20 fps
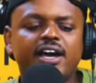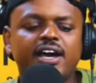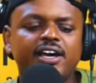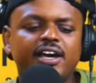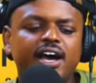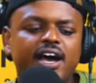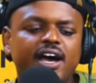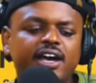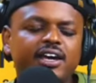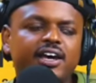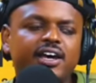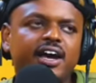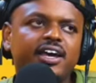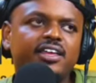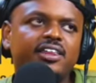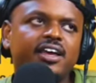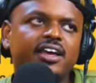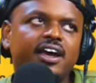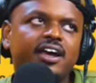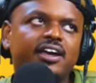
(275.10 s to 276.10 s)
I
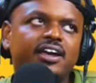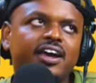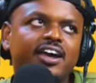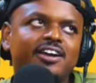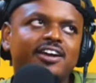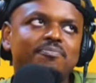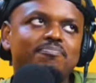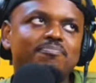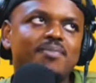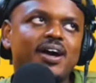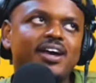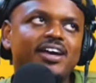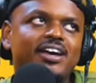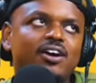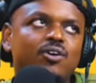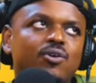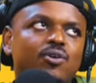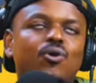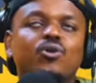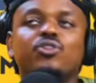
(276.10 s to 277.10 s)

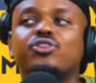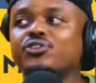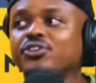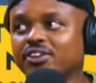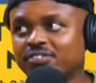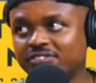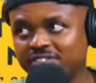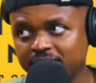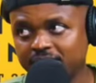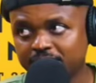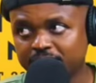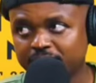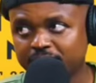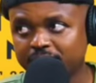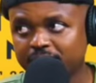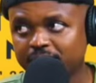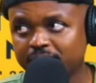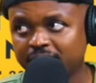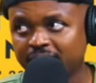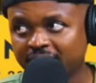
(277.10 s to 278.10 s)
admire all three of them,
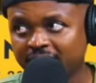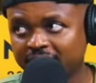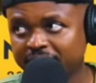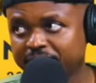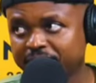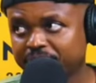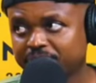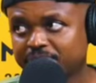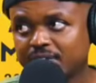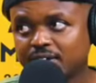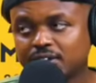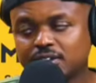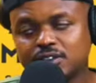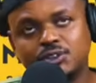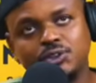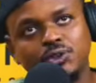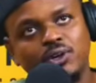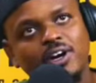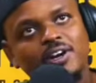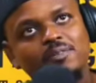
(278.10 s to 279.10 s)
right?
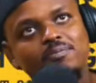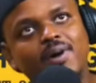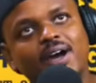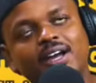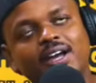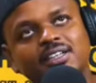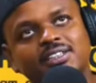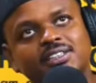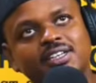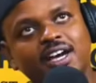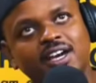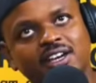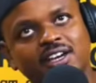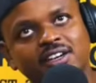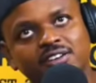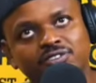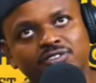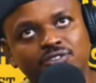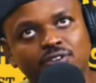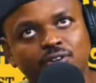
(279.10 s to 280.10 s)
So I admire
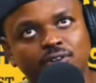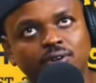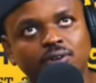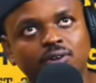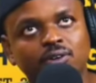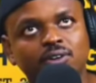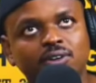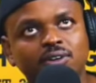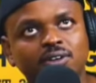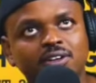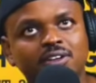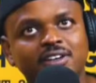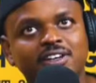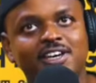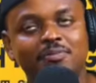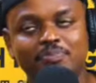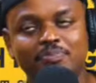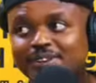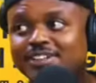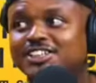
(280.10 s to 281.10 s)
Takgi for
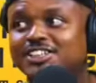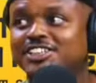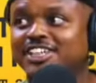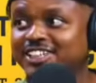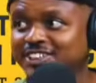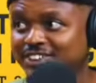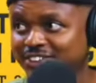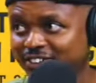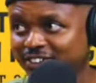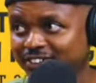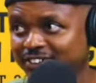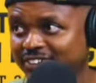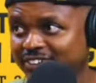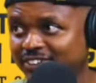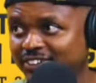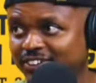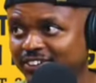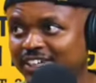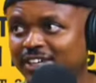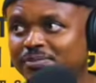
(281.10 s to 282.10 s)
keeping the shades on,
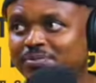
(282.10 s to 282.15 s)
you know,